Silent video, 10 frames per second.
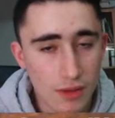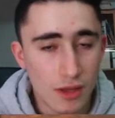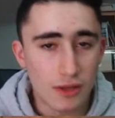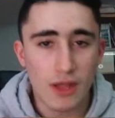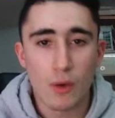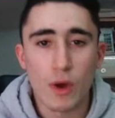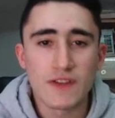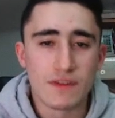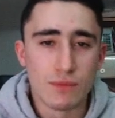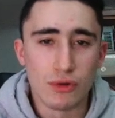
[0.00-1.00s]
Now
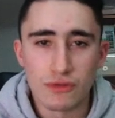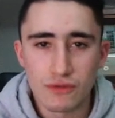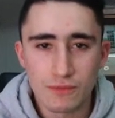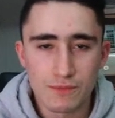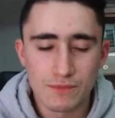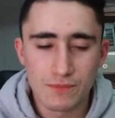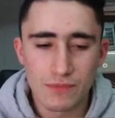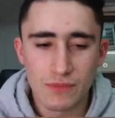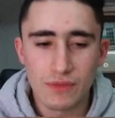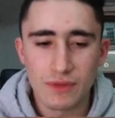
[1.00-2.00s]
white's move,
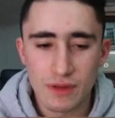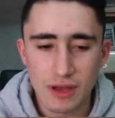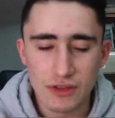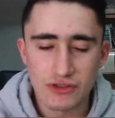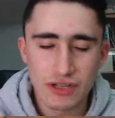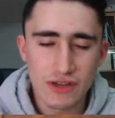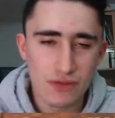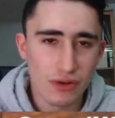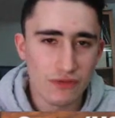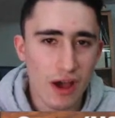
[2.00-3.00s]
and see if you
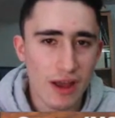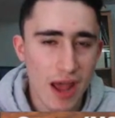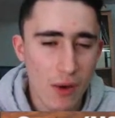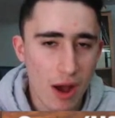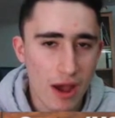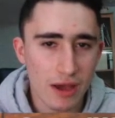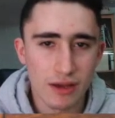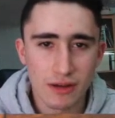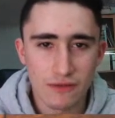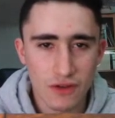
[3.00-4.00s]
can find how I
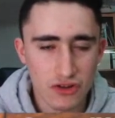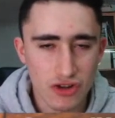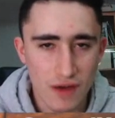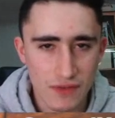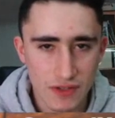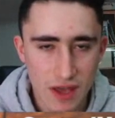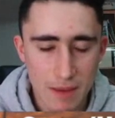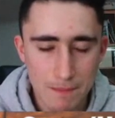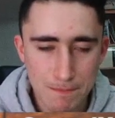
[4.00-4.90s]
finished off this game.